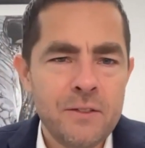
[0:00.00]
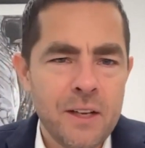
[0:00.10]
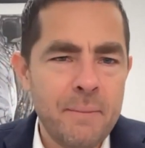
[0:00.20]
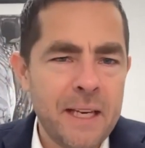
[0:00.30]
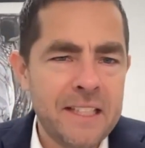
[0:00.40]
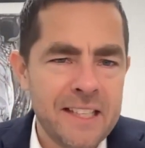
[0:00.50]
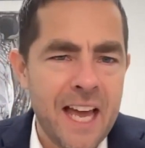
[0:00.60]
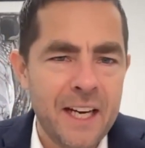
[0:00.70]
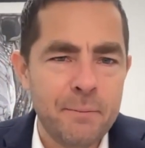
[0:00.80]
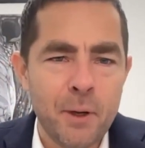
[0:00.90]
I'm
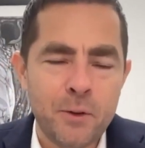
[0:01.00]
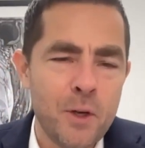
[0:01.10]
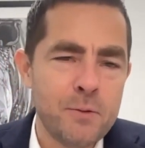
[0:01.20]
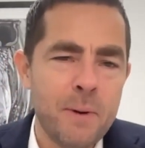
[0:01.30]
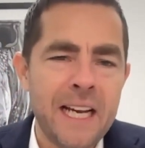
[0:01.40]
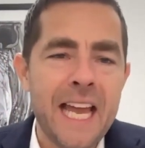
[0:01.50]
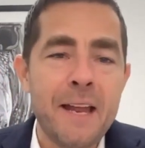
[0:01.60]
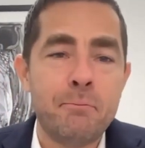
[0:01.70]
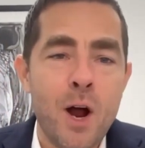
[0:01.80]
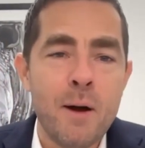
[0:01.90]
excited about those, but I
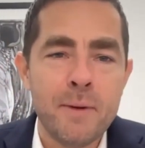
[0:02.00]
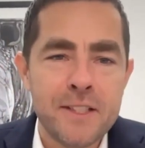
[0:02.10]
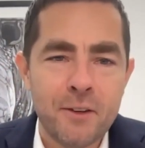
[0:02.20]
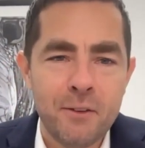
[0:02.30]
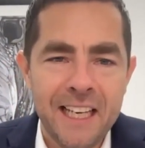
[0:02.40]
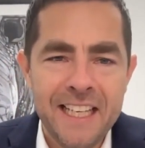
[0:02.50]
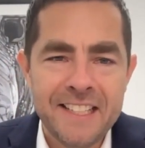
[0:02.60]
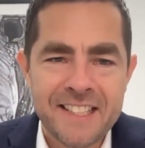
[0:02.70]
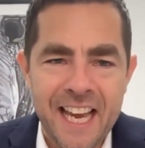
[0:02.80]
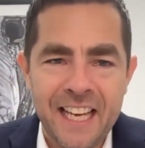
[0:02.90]
can't promise a
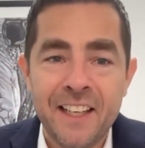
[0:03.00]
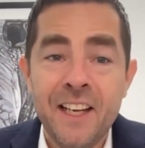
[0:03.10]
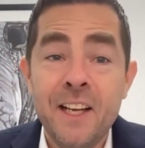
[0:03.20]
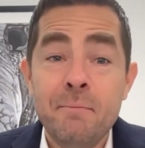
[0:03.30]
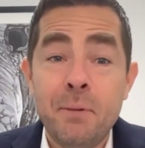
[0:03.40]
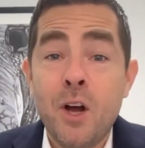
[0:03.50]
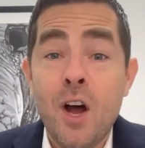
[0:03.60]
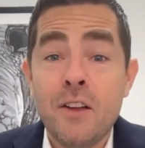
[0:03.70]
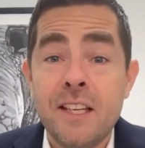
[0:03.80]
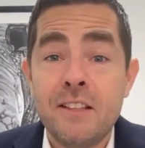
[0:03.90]
release date
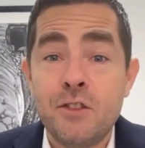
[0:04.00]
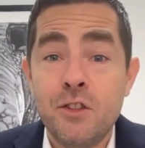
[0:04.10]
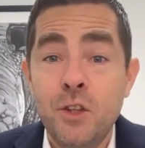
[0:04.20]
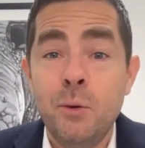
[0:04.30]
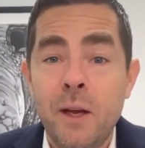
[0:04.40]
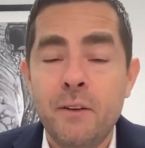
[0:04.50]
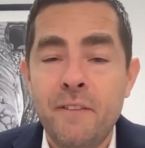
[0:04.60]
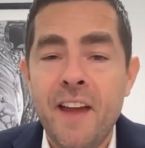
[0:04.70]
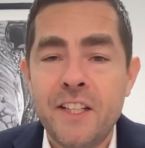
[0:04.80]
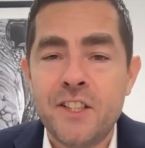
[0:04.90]
because it's new
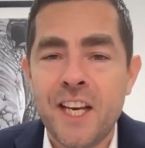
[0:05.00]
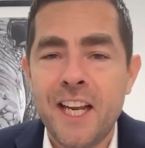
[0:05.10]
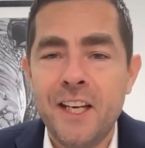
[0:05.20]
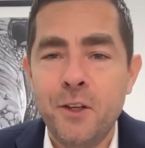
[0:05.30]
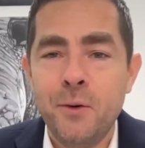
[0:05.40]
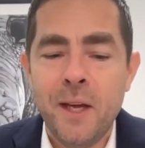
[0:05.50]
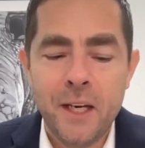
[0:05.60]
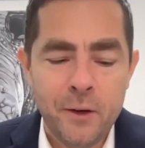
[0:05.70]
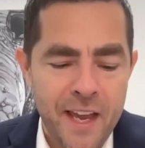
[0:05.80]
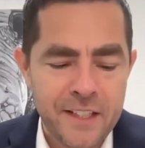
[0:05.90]
innovation, and new
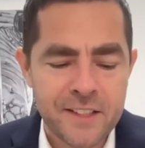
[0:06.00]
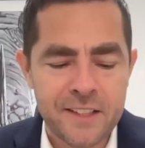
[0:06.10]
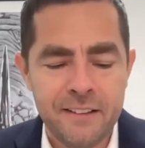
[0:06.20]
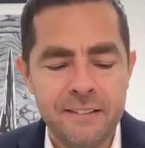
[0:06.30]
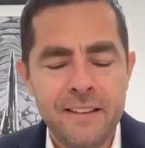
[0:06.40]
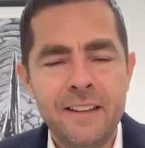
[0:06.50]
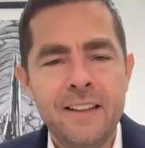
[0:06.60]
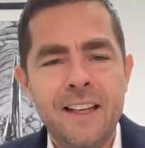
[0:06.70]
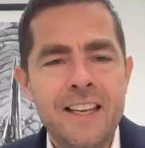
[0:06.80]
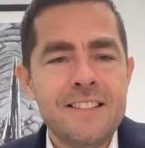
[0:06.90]
innovation
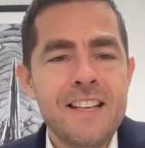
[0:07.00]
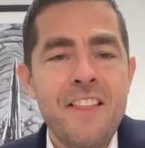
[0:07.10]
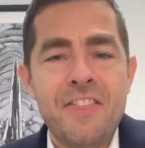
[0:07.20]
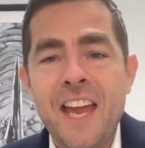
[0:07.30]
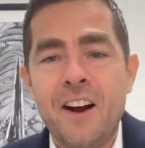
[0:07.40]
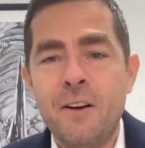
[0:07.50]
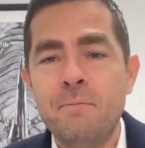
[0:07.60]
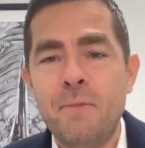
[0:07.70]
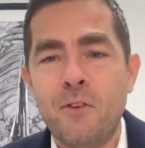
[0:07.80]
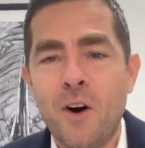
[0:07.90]
is not there
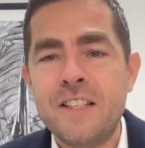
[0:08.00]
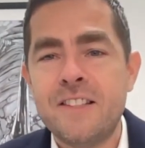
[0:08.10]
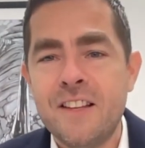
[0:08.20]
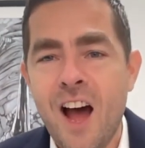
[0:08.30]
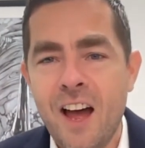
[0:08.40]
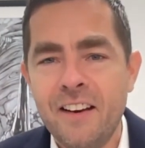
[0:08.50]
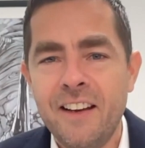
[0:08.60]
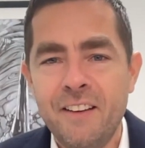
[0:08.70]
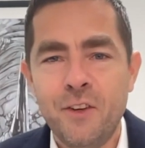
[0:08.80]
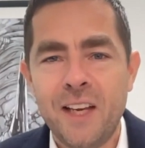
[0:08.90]
before it's done,
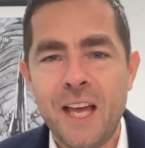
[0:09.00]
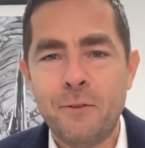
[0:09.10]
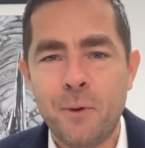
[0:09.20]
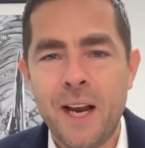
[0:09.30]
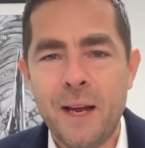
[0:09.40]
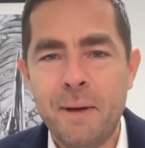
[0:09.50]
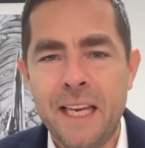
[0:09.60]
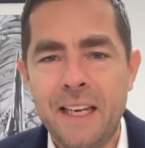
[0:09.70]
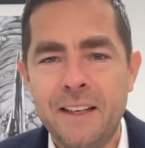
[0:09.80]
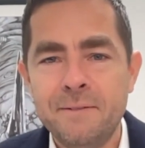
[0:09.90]
if you get what I mean.